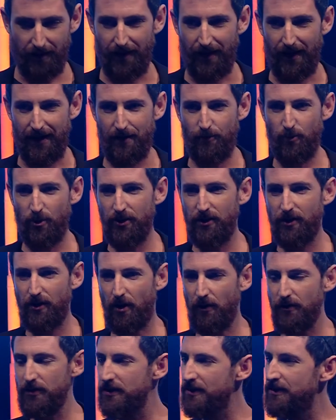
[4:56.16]
He would
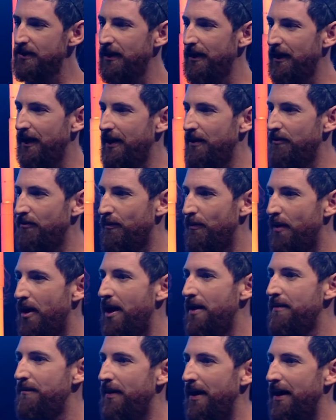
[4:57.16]
constantly
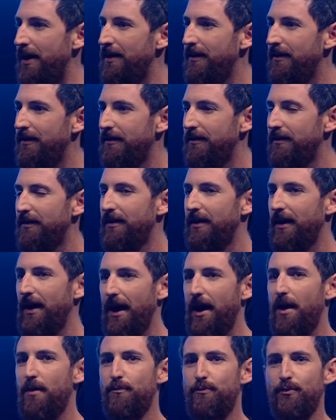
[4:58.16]
remind me
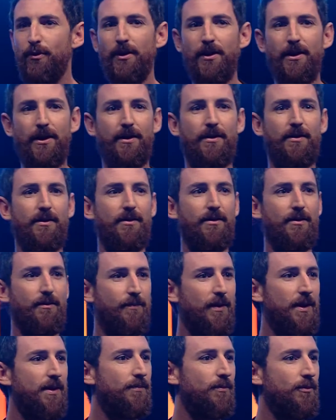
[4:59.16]
how brilliant the
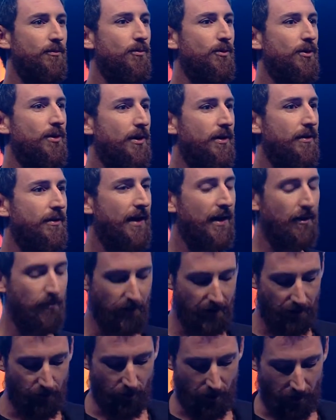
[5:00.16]
people were that
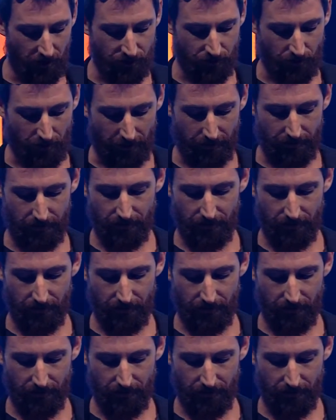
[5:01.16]
we worked with.